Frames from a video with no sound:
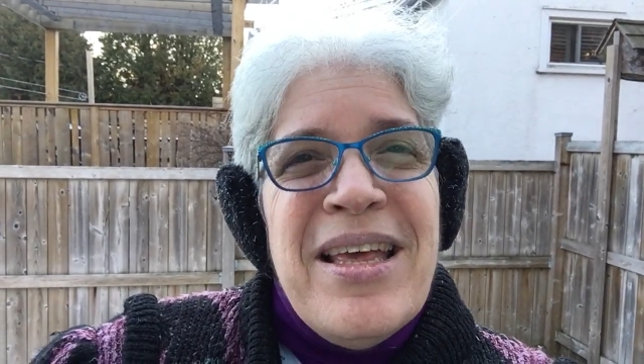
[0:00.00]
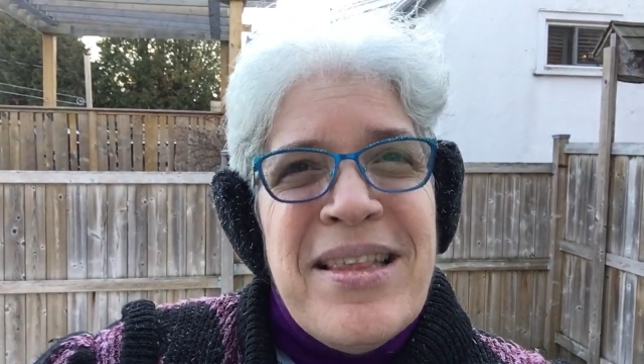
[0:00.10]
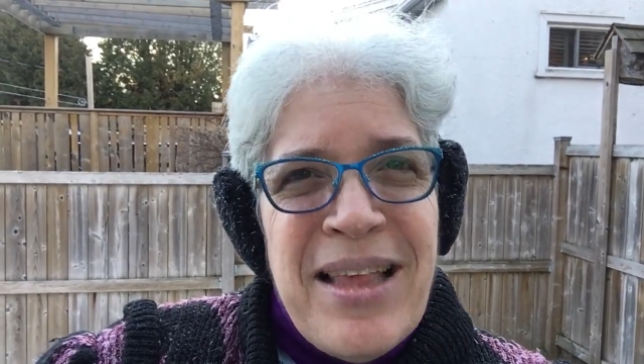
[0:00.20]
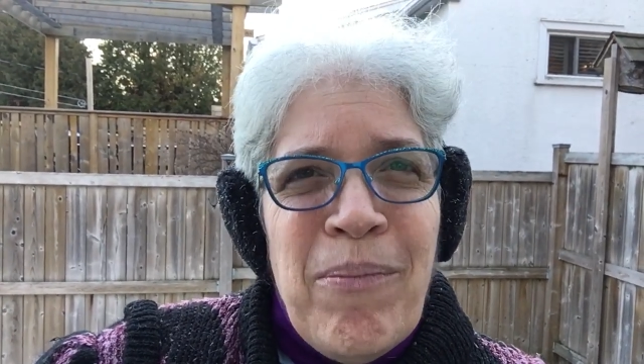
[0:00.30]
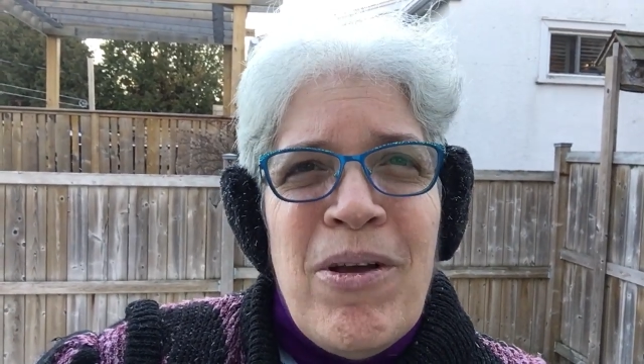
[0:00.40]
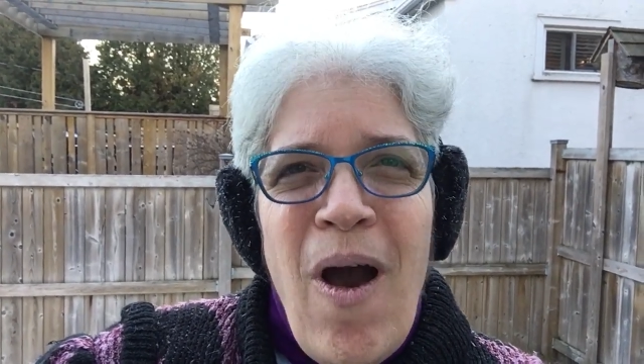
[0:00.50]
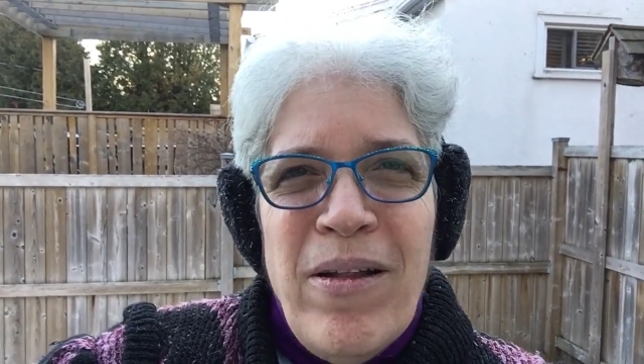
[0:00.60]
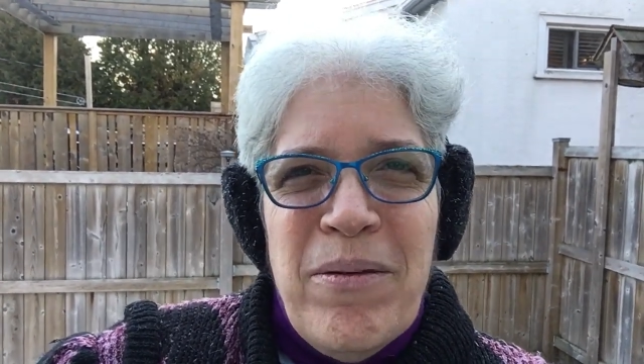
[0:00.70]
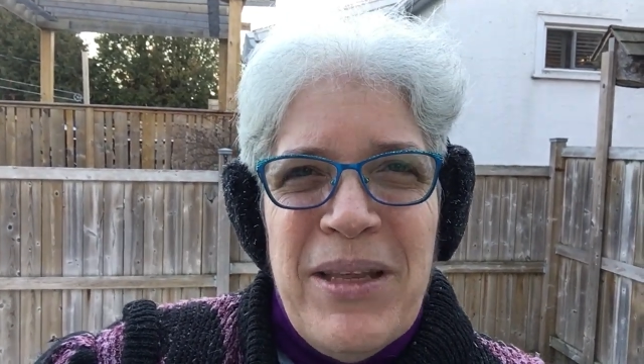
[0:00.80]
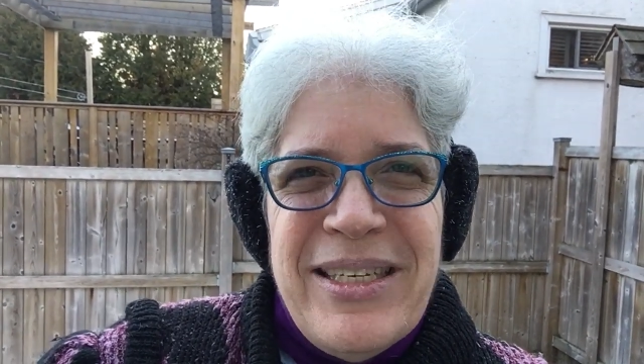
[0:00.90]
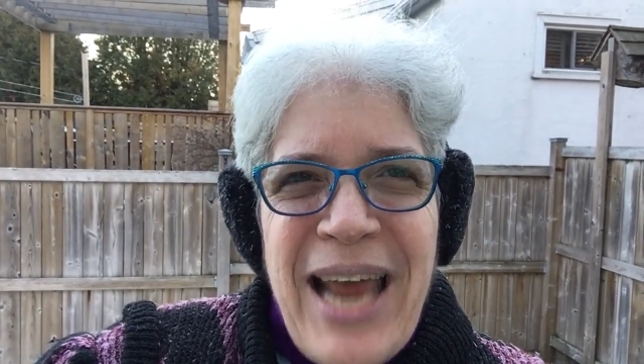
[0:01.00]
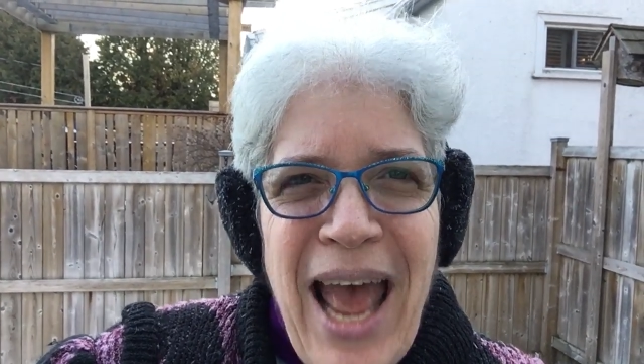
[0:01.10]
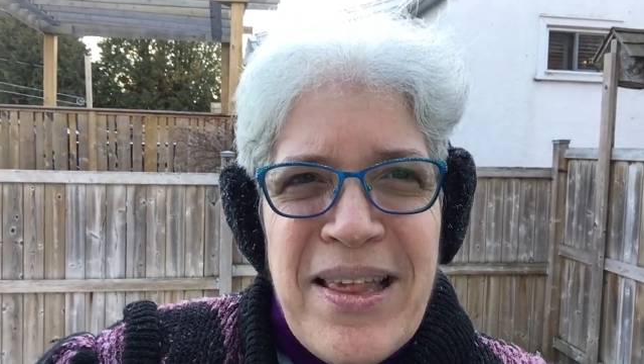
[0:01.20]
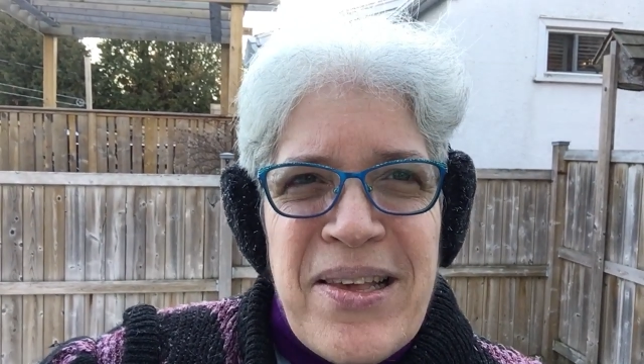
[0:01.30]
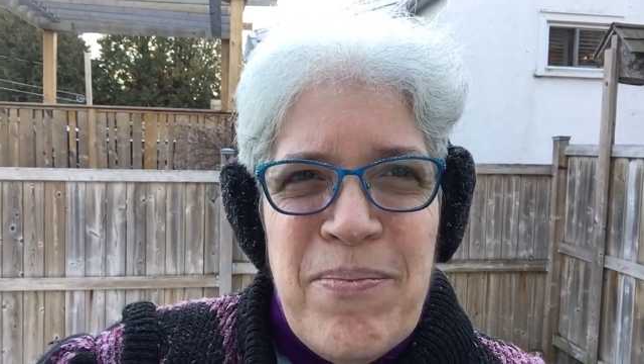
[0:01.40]
Some call him the
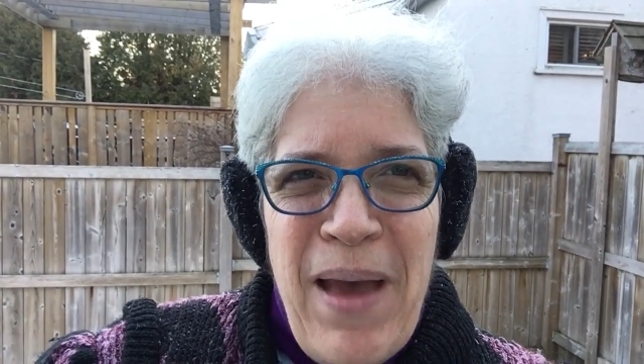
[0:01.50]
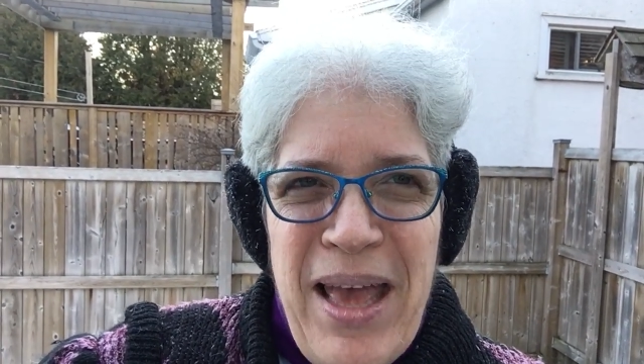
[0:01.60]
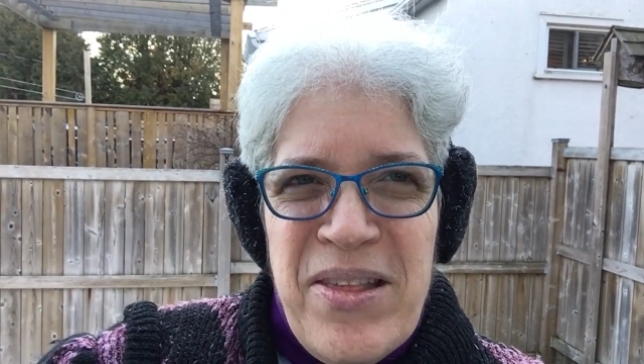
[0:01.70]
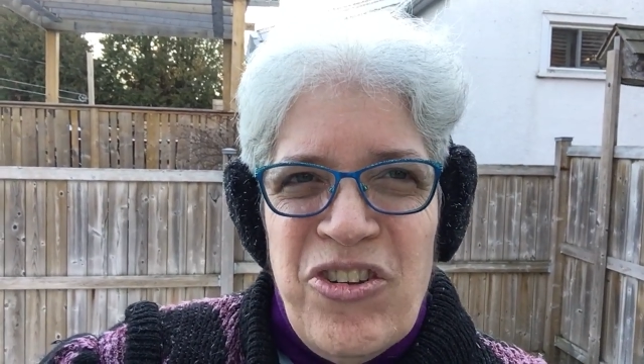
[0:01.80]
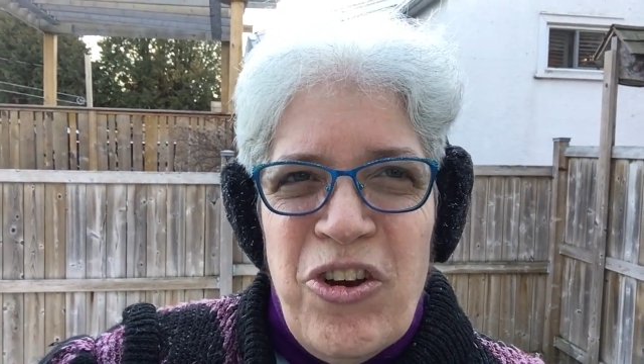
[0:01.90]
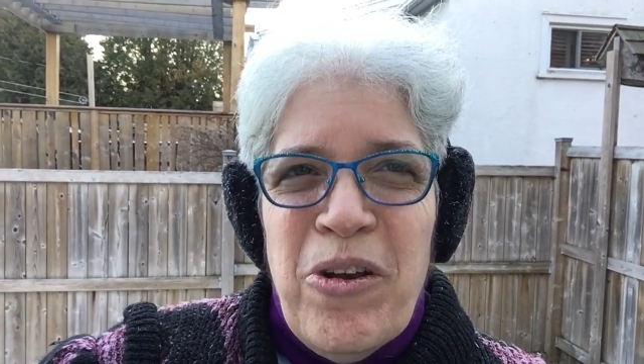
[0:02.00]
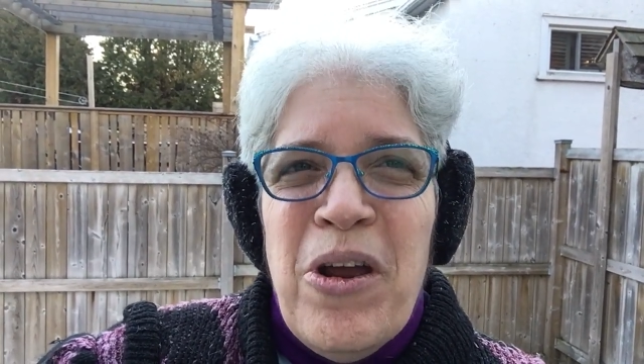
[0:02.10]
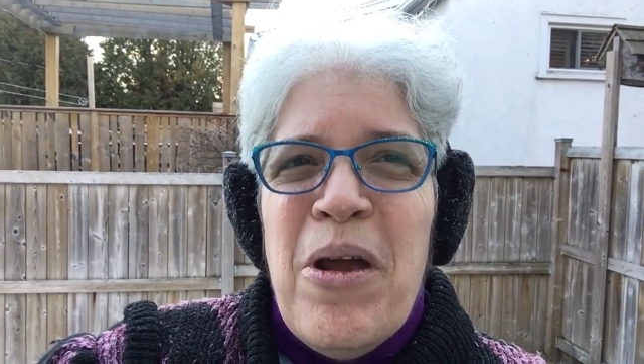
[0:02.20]
taskmaster,